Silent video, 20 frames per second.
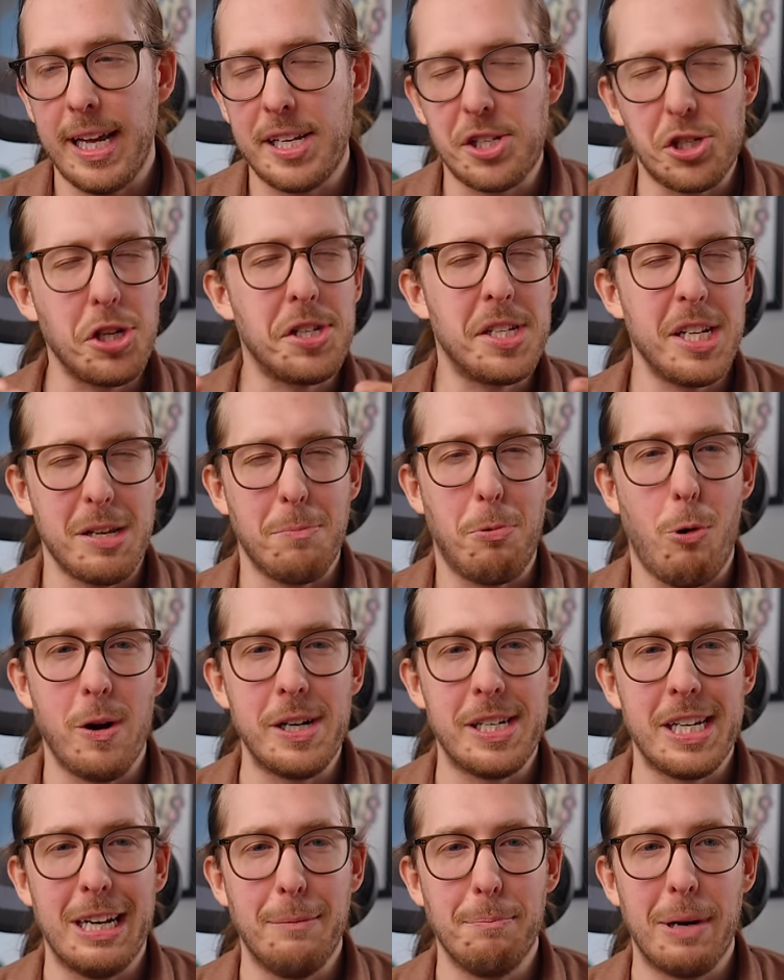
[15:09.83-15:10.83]
it's just
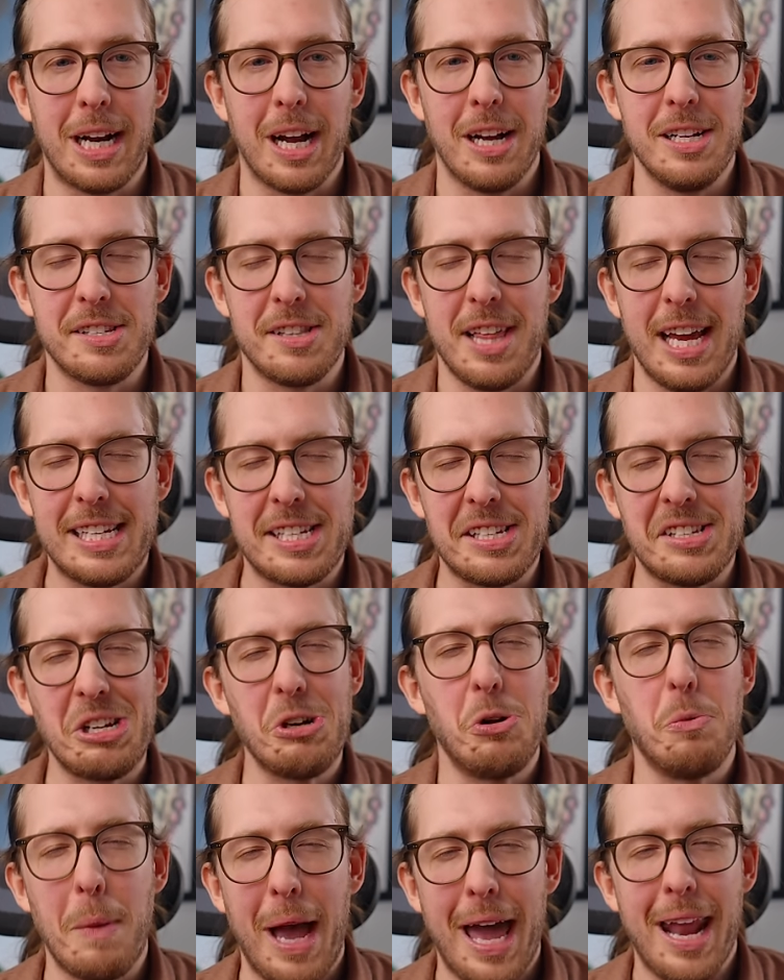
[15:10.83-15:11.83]
disappointing because they
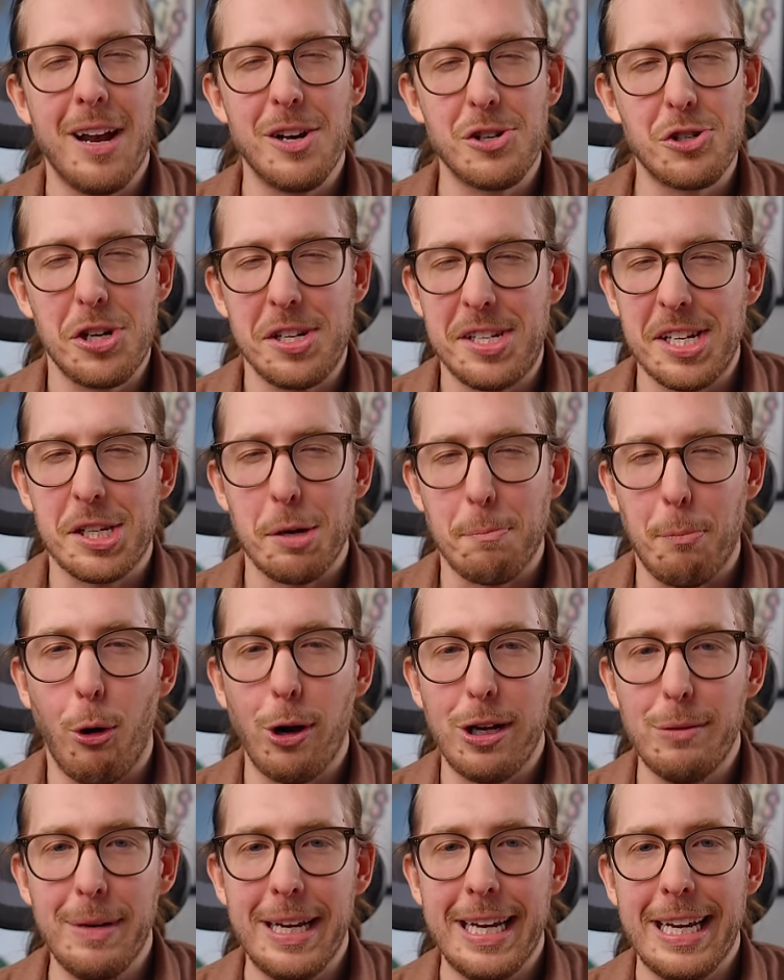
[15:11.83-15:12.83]
still managed to
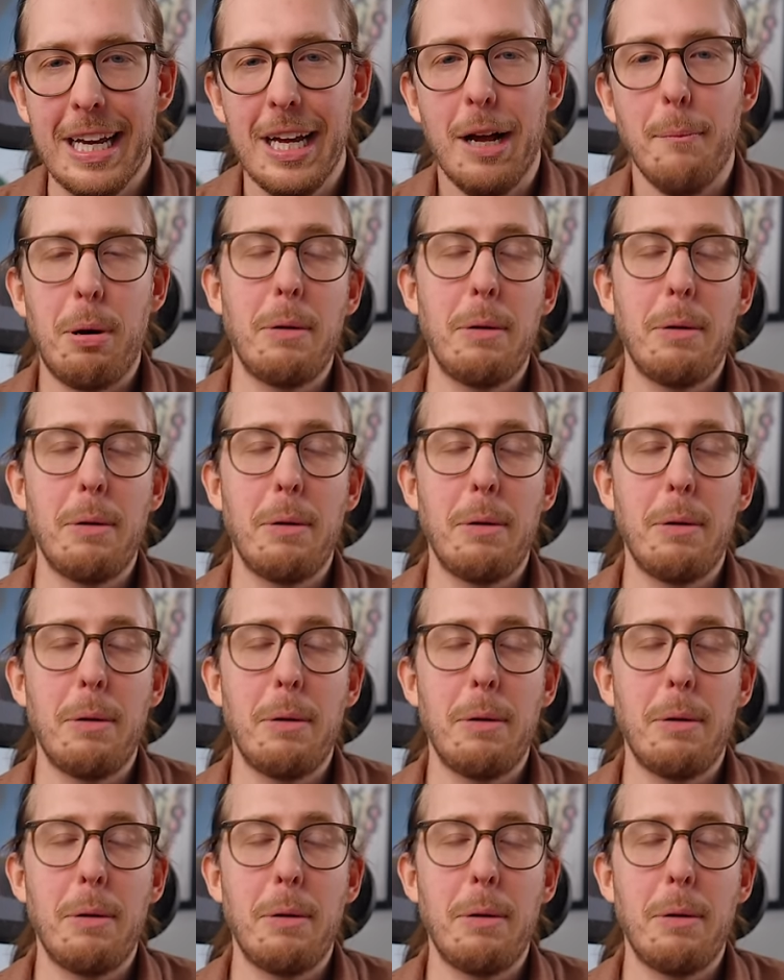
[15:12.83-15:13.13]
disappoint me.